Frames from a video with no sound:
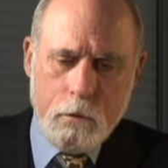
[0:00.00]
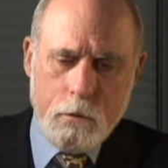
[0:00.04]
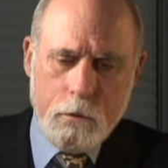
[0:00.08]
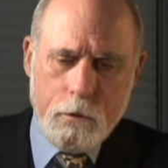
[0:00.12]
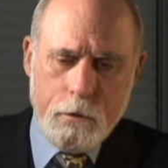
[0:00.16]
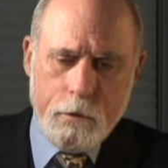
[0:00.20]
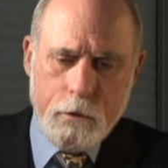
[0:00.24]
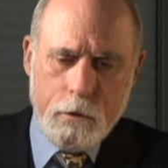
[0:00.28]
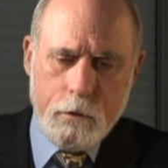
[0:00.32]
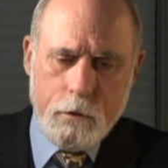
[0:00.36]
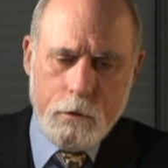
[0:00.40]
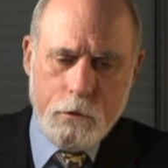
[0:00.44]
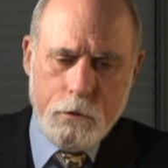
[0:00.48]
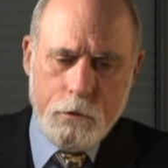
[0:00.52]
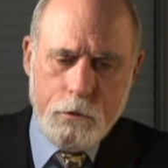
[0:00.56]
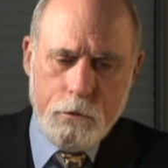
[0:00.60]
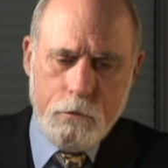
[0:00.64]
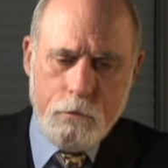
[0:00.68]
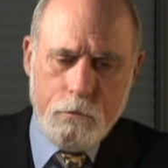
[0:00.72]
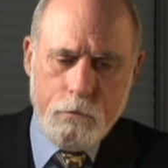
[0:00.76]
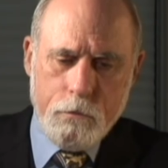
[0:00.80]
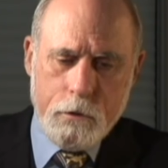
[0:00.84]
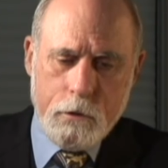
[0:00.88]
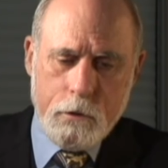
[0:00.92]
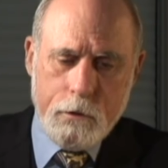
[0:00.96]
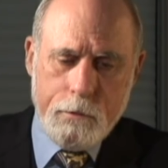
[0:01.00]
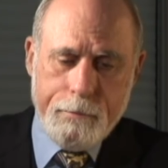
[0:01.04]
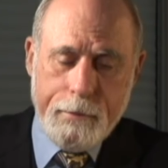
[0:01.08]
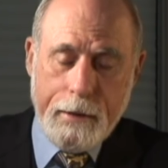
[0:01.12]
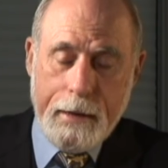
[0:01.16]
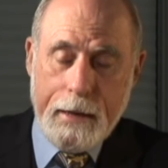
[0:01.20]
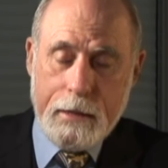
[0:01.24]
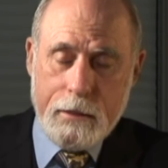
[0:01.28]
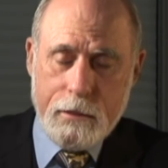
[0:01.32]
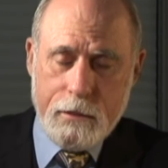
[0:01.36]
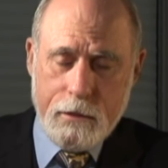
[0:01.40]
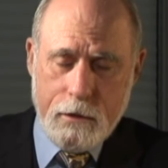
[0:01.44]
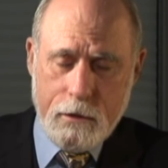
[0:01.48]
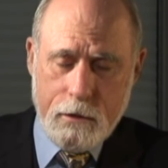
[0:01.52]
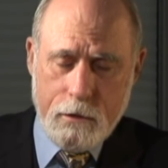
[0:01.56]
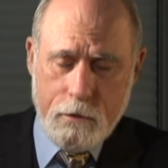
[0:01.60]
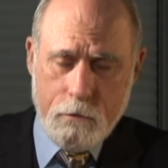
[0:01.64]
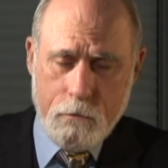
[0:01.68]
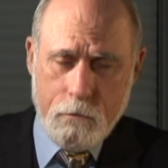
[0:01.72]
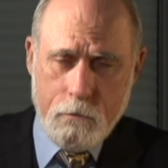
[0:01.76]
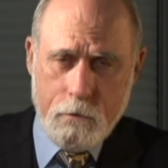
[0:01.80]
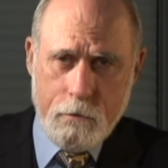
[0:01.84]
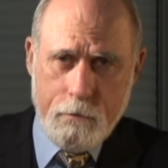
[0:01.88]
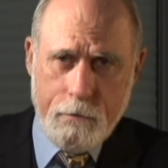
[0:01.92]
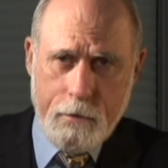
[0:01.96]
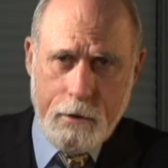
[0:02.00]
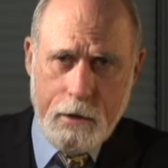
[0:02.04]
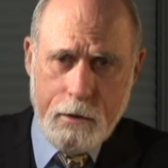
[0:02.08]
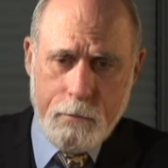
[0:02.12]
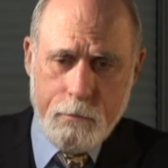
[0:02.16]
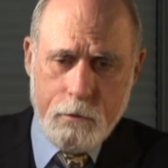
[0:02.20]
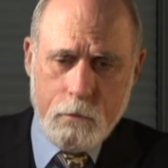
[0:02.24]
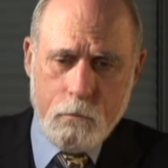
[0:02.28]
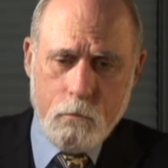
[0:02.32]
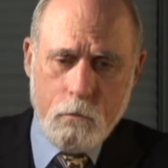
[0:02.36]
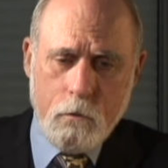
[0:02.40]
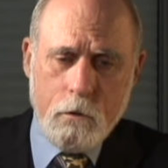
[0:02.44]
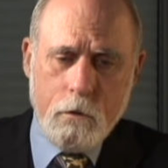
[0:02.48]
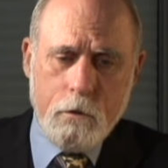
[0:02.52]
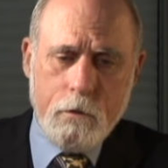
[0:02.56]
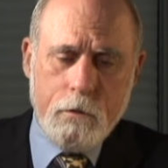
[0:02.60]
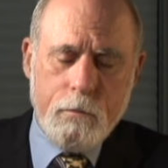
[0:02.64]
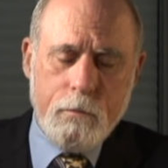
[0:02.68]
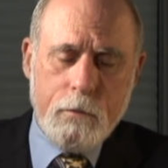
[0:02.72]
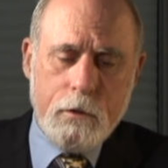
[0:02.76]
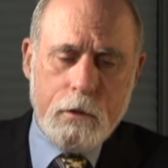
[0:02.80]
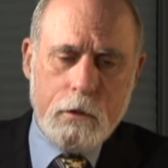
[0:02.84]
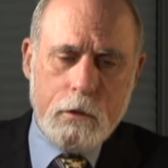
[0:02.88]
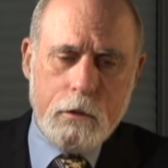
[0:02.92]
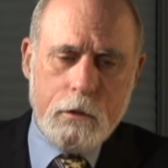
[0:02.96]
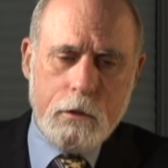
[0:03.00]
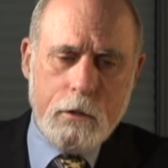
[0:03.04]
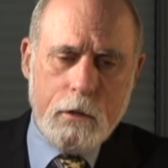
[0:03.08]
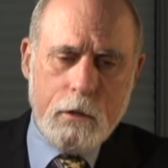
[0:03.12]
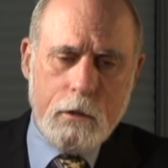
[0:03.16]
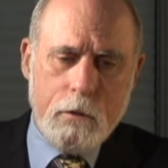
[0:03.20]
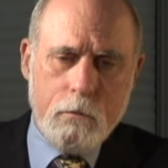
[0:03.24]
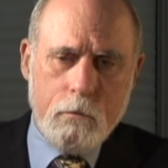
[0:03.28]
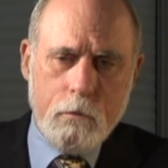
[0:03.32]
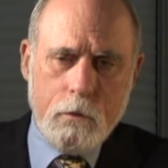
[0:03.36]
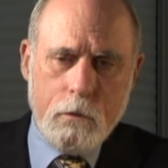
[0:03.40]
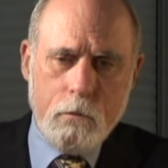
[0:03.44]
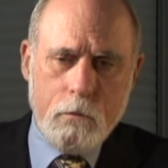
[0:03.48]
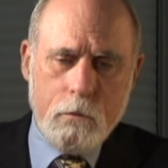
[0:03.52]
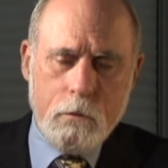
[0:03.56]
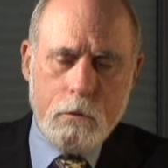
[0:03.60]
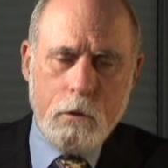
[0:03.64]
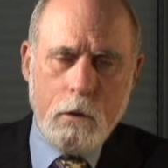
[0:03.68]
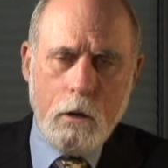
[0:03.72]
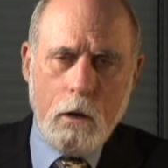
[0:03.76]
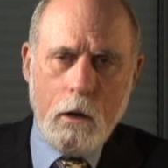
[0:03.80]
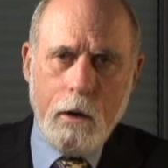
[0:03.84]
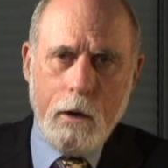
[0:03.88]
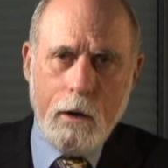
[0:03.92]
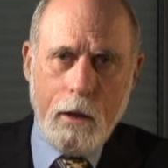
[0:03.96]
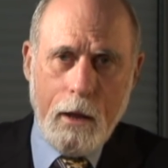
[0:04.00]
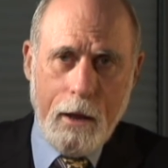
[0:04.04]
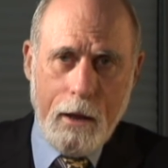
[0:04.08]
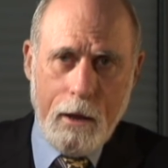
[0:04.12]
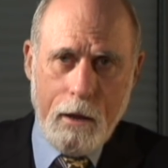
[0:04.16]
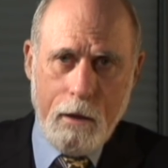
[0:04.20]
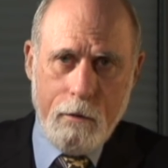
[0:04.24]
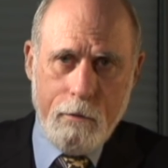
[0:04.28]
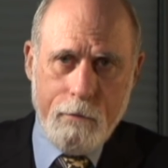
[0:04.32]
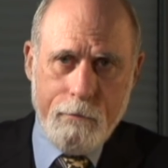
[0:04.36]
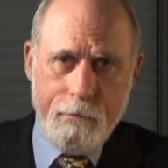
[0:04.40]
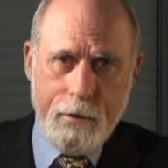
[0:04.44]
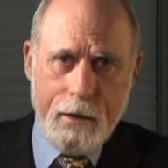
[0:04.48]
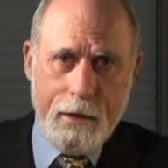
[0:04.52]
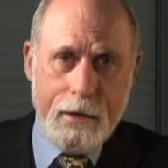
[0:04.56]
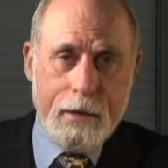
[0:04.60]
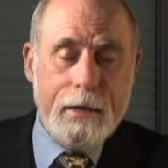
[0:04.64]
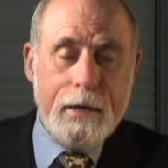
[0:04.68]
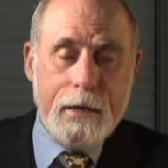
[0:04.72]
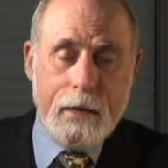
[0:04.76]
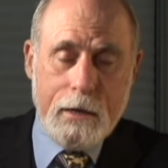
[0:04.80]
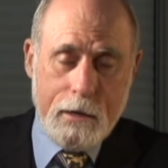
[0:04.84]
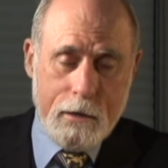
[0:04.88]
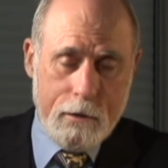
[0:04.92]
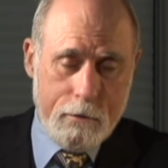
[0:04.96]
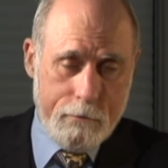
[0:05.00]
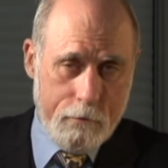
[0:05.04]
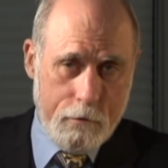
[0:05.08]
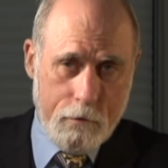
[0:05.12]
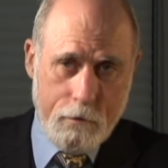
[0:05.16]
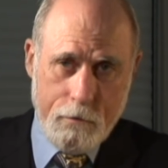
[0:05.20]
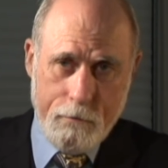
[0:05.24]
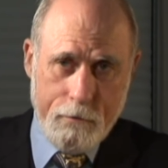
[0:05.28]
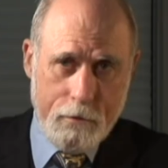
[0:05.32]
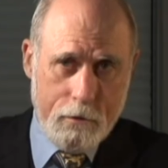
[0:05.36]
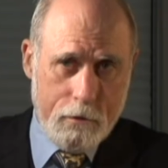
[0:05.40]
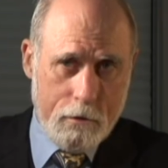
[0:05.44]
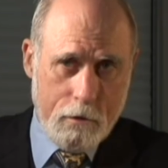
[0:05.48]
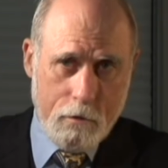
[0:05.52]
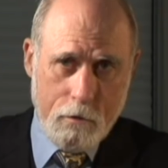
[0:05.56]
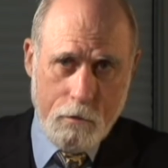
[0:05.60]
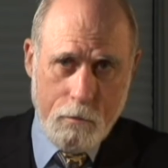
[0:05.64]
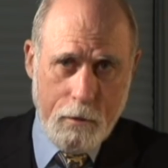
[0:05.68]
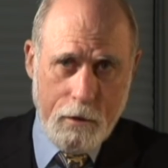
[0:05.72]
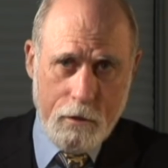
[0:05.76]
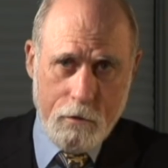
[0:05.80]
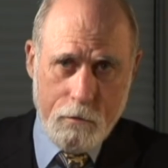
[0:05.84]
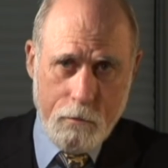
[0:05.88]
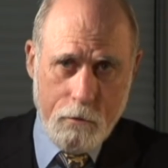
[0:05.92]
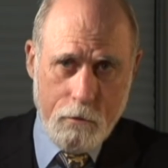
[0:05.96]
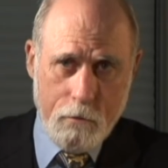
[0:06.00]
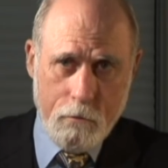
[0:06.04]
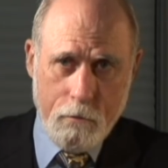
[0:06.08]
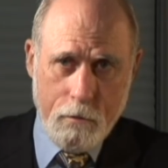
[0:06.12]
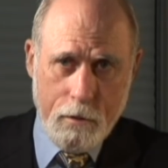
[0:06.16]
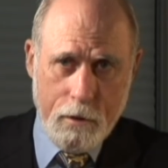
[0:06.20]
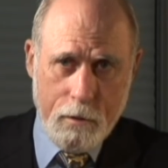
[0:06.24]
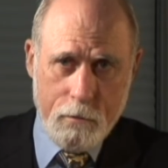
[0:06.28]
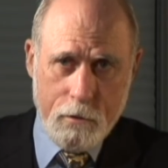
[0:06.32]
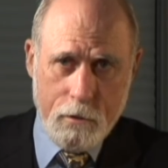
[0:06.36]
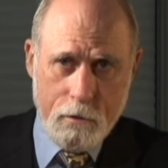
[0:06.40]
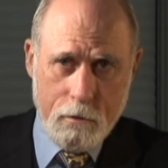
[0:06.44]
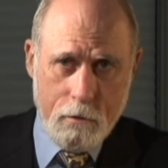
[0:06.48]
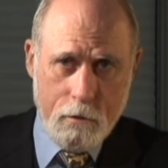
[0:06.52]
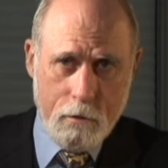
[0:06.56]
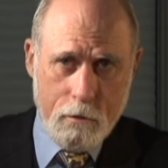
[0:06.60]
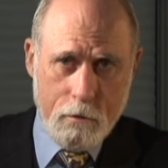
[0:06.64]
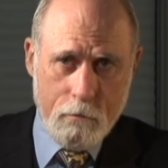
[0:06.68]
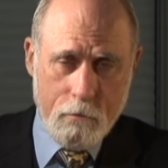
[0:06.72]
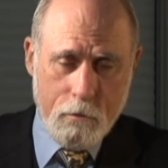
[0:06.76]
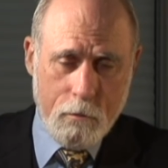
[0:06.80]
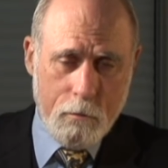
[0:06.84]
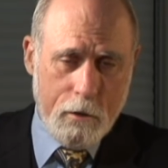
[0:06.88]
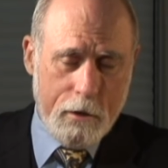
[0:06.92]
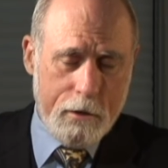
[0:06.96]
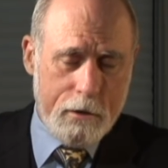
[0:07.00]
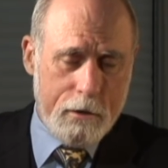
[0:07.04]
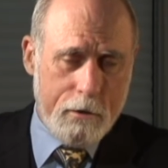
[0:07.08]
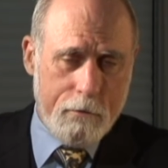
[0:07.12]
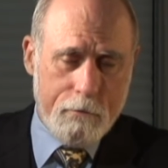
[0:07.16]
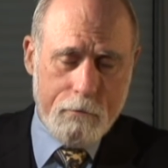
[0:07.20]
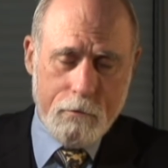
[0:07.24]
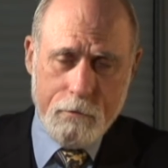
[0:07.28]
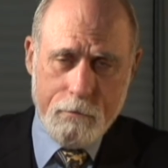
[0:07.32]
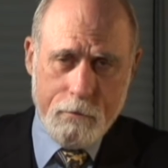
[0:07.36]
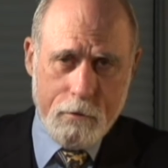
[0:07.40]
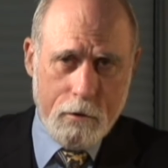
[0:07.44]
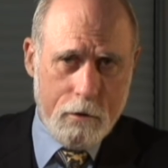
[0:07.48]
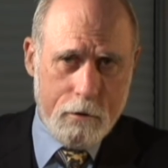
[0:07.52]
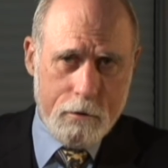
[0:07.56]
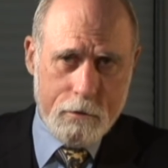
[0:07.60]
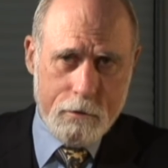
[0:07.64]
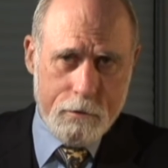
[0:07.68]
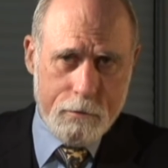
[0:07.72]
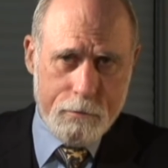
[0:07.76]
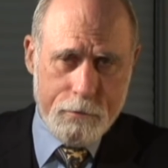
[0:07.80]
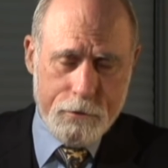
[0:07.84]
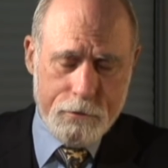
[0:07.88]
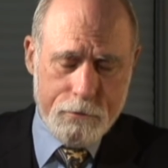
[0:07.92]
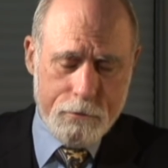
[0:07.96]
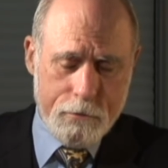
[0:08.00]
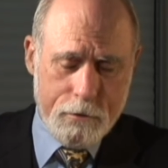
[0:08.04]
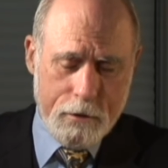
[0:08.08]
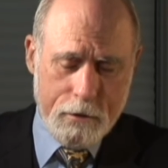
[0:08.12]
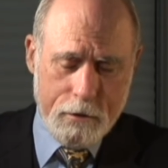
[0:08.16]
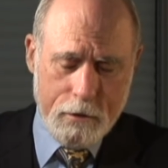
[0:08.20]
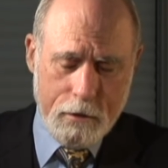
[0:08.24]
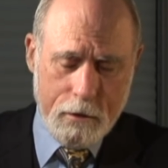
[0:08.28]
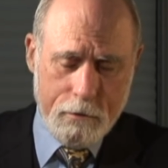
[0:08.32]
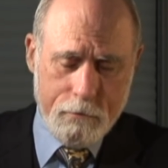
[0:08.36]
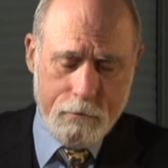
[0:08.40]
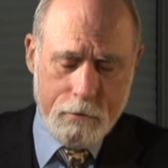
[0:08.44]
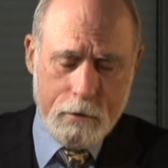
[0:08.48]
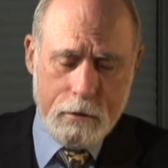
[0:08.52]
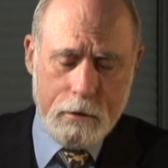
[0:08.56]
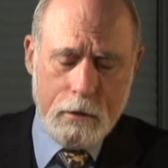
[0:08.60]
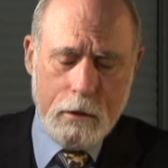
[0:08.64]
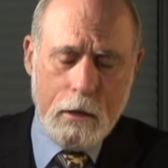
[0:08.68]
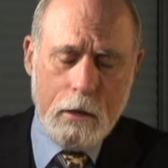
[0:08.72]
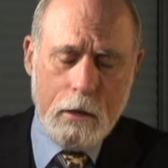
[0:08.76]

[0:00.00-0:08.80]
that two really bad things would have happened. One of them is that we would not have any kind of a civilian space program at all. We might never have gone to the moon, etc.